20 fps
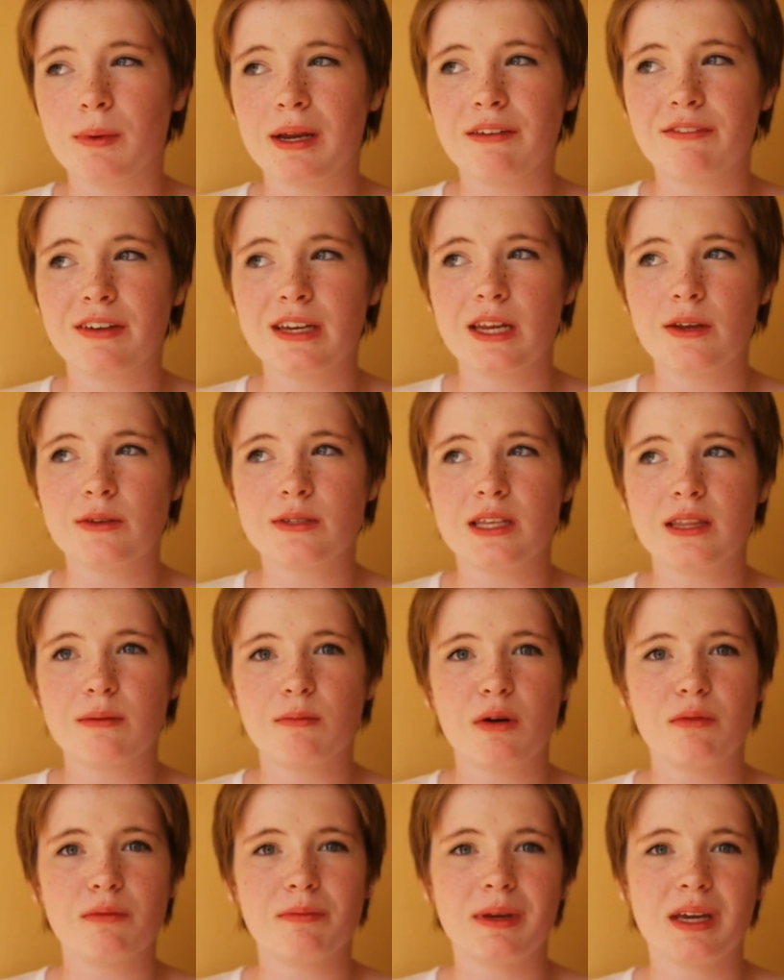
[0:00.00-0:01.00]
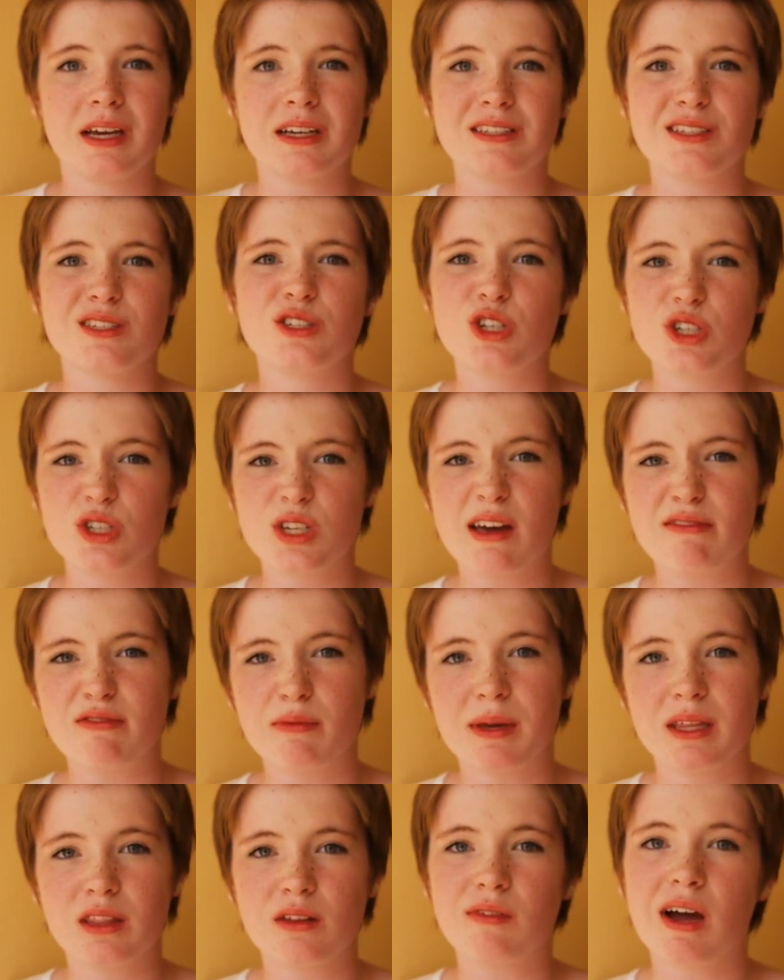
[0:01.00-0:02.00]
many videos at the moment, because it's just never
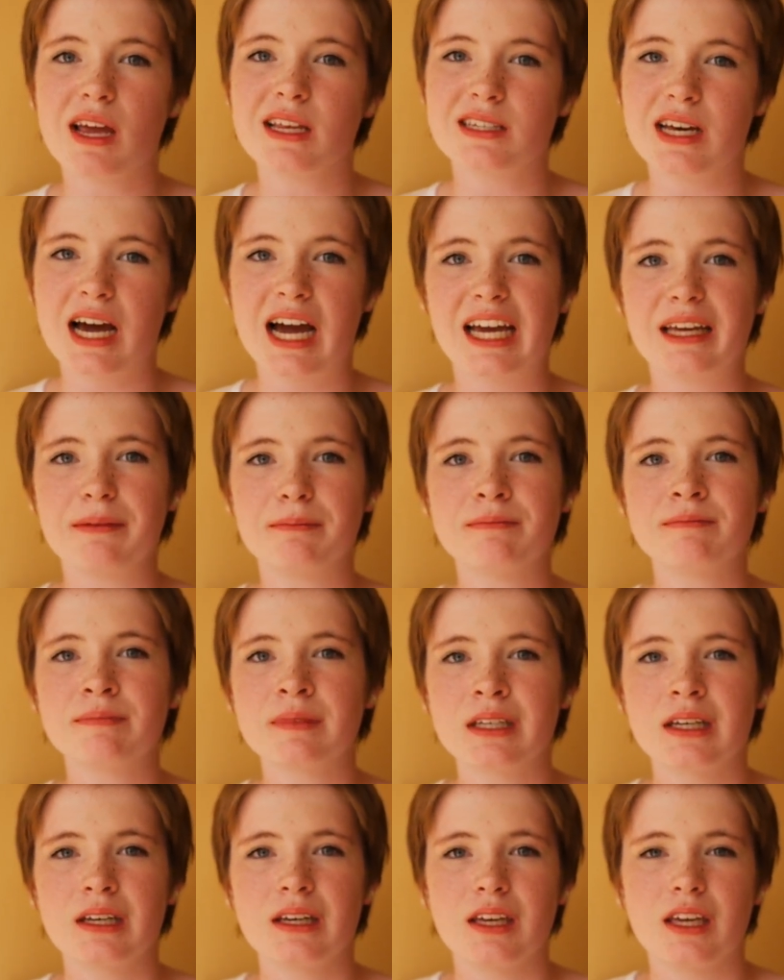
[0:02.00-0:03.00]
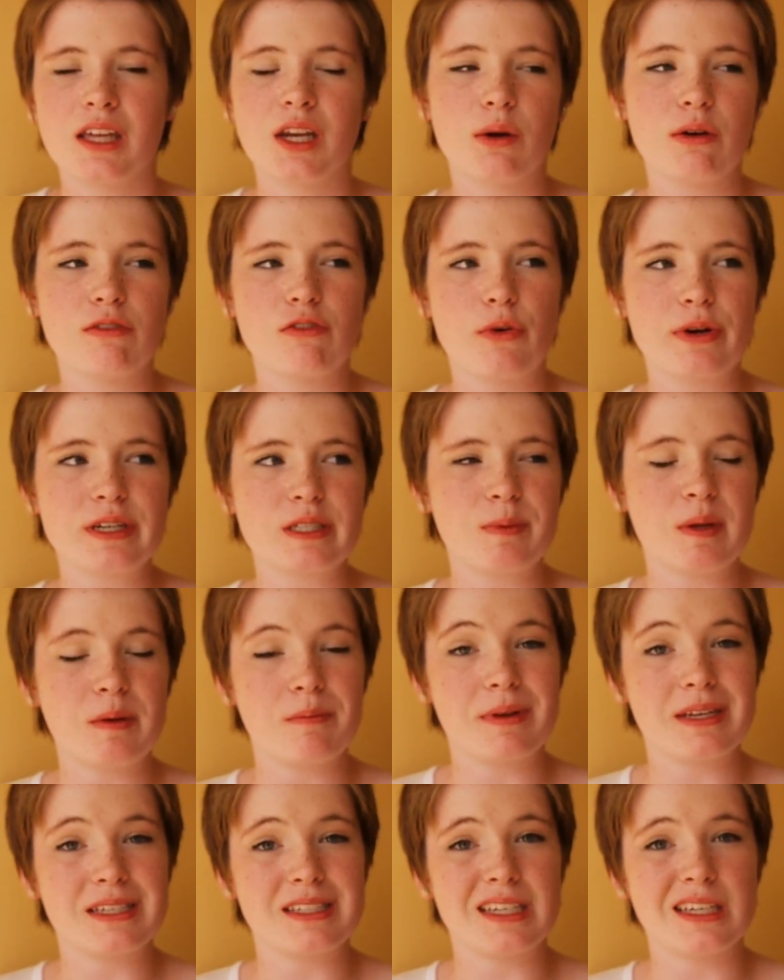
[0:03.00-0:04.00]
been the right time. I've always been
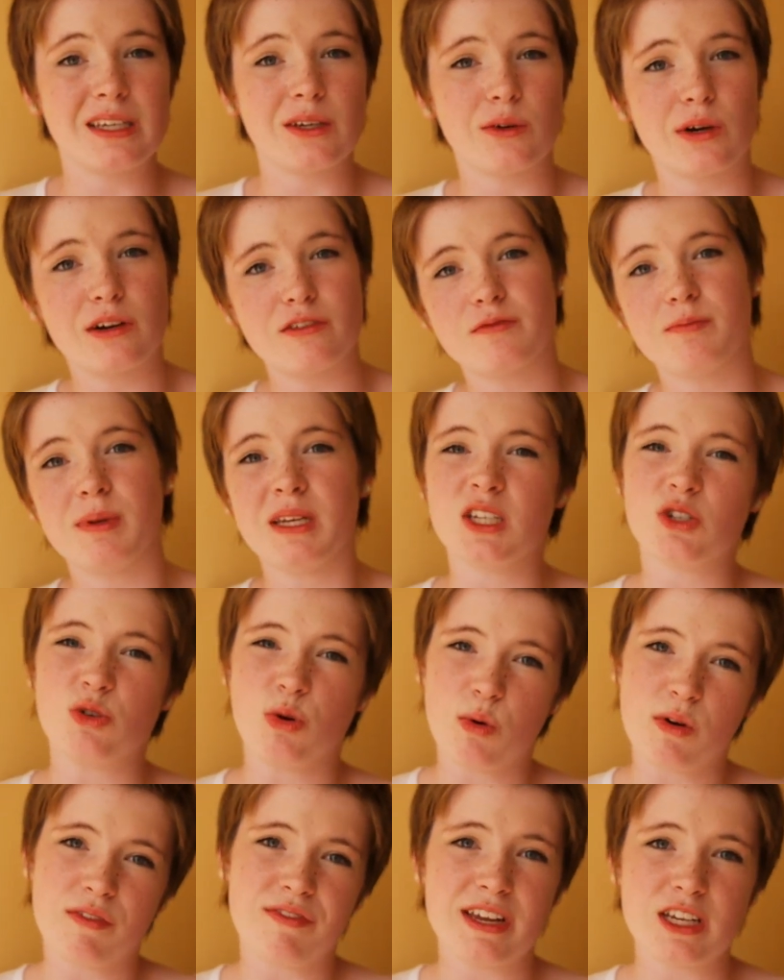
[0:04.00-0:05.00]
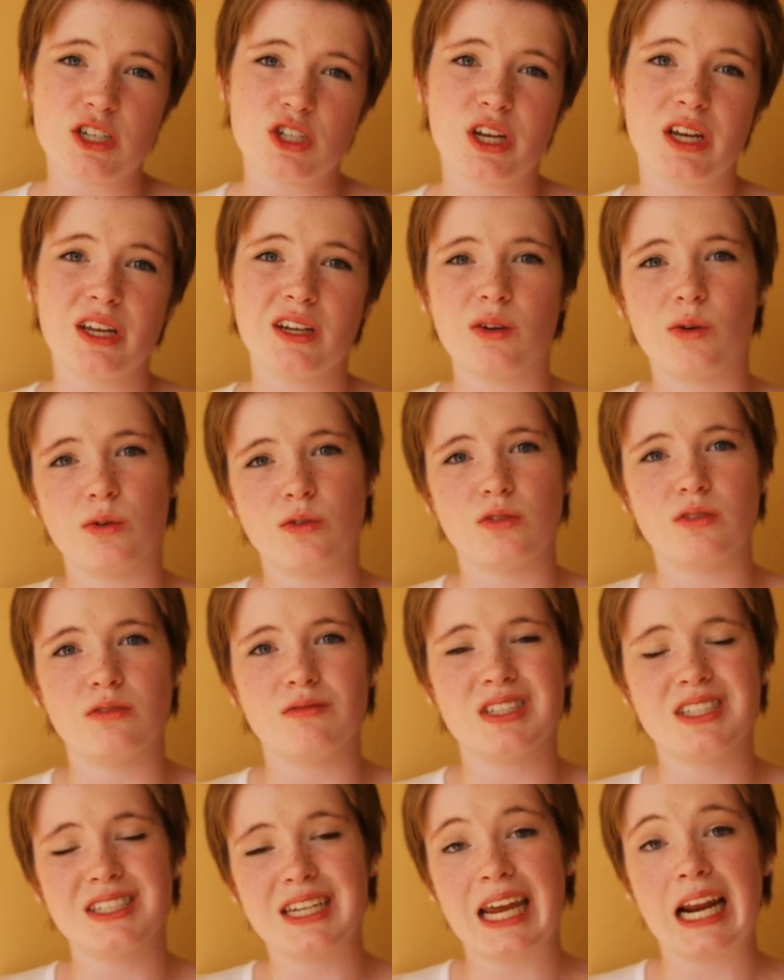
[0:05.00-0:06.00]
busy, or I've been doing revision, or
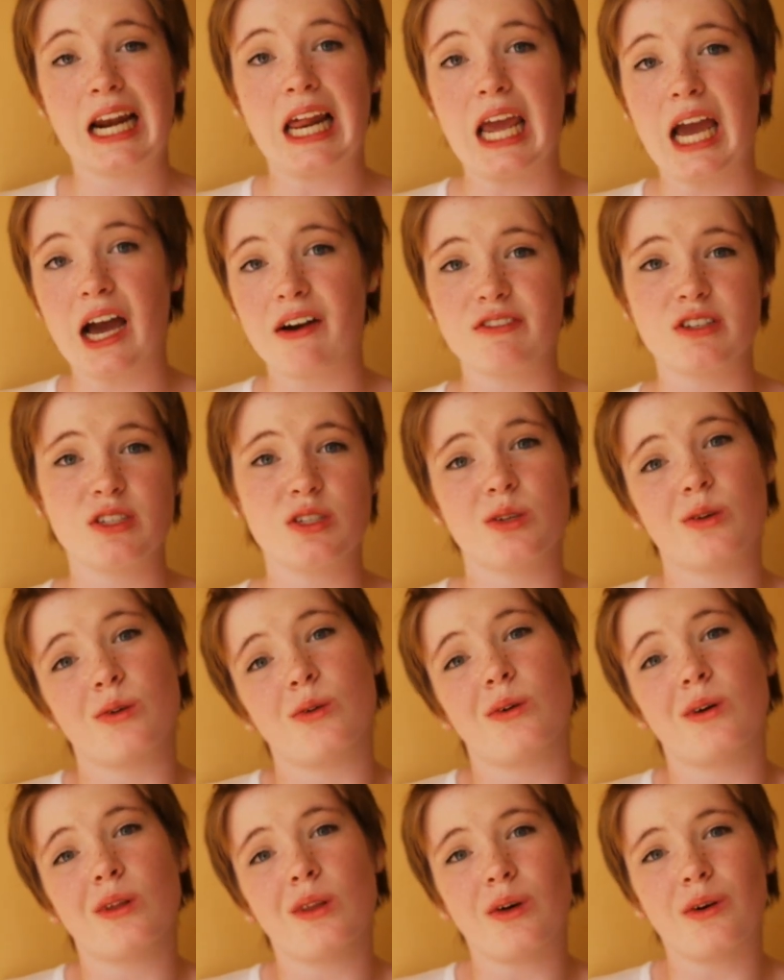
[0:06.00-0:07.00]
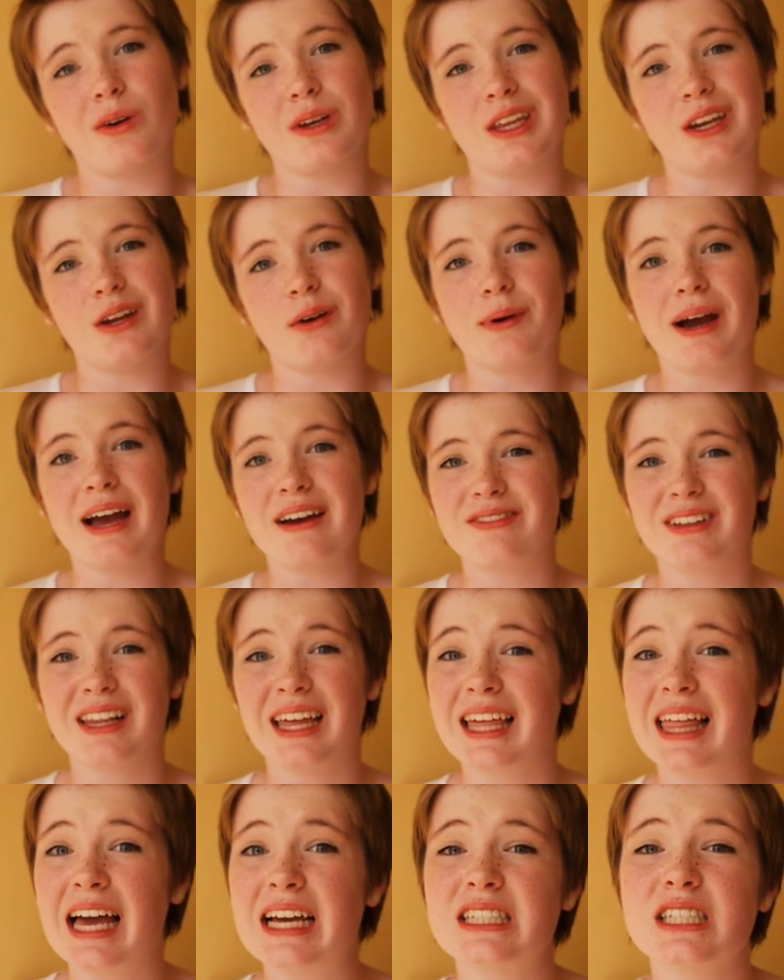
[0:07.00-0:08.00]
staying late after school, or whatever
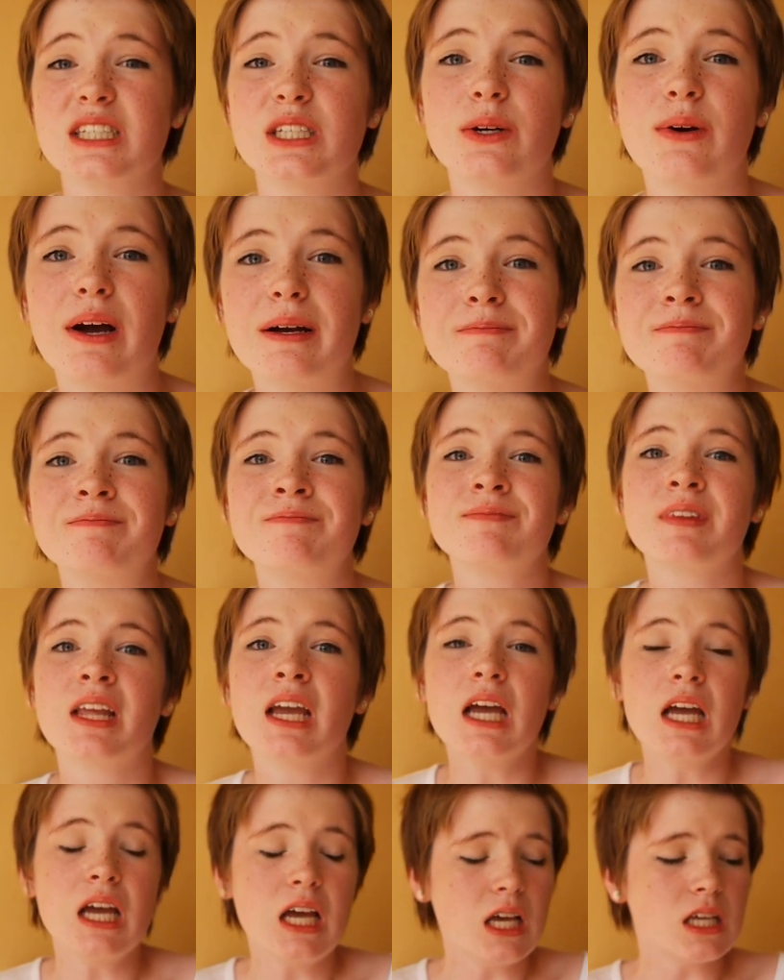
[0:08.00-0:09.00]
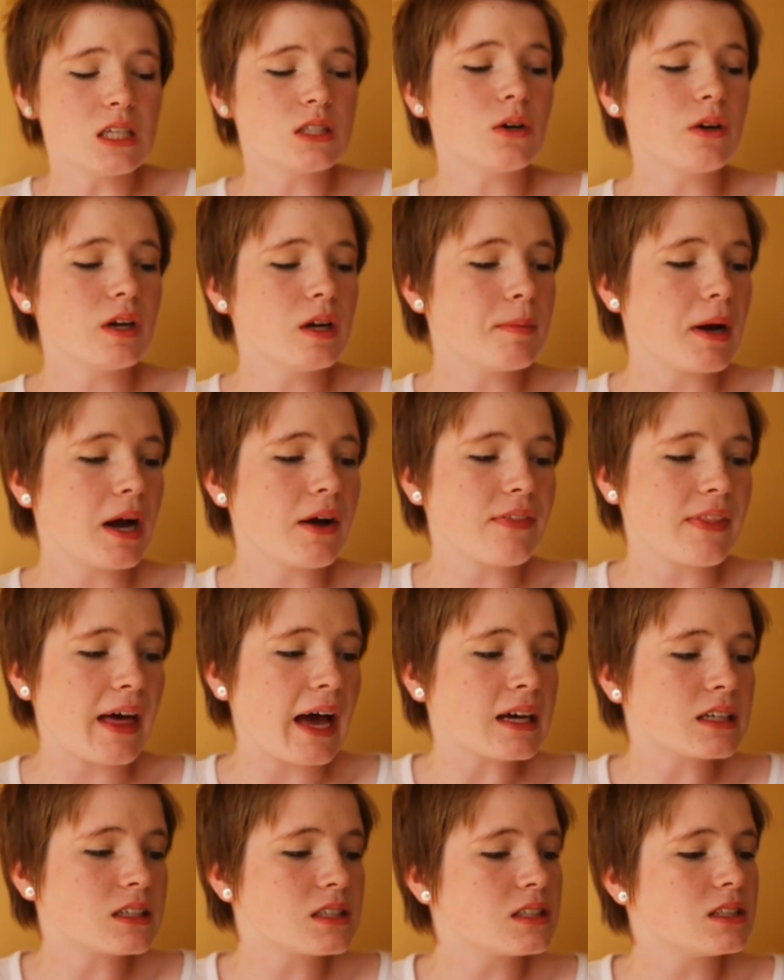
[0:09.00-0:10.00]
like that. So sorry about
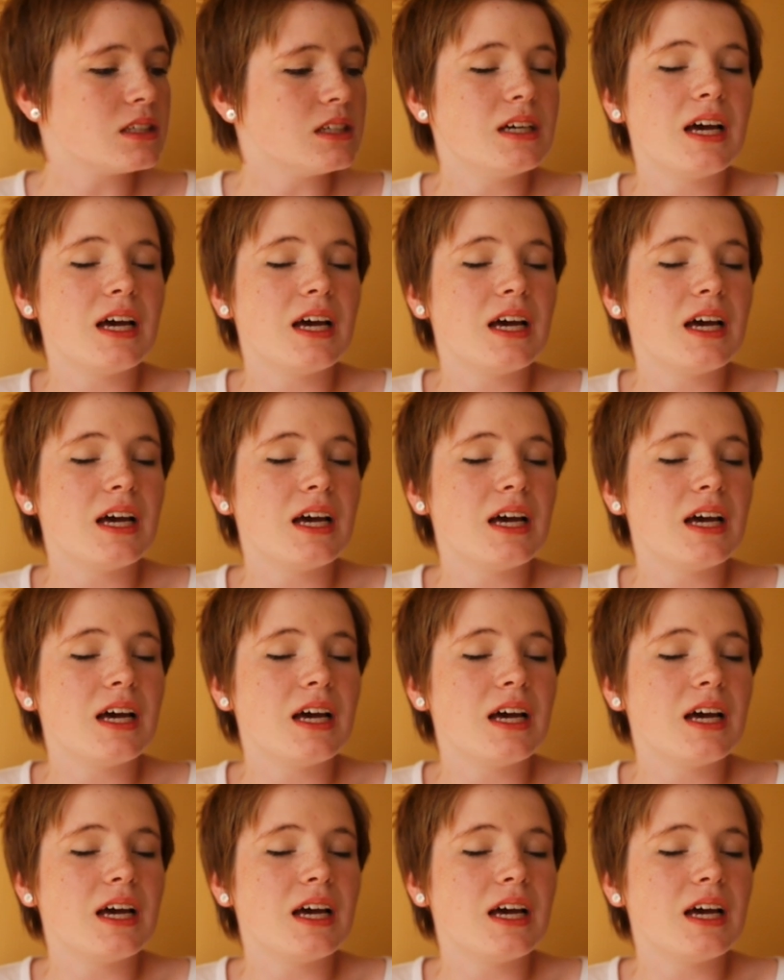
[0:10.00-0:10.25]
that.